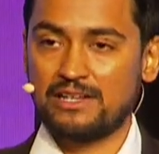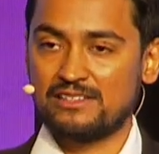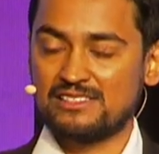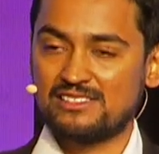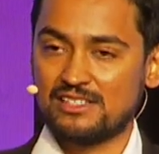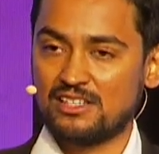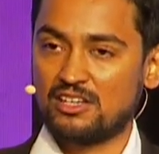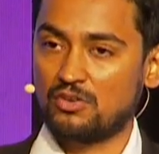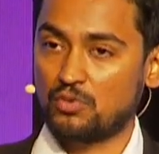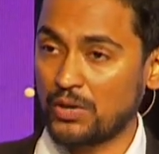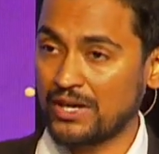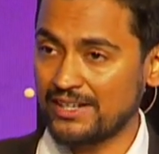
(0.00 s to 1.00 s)
anti-static
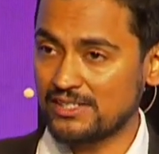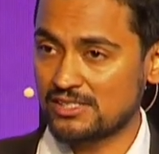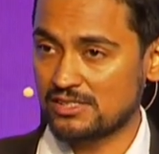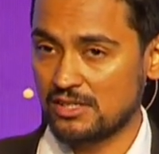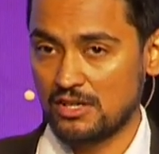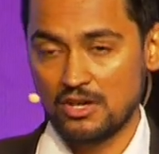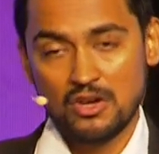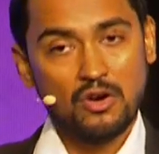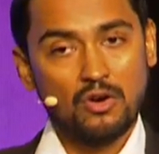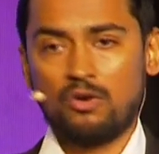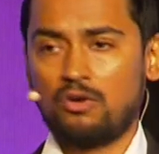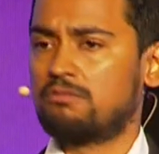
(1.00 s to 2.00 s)
grates
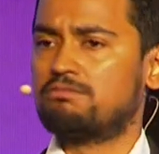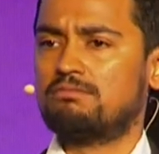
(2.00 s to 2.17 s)
or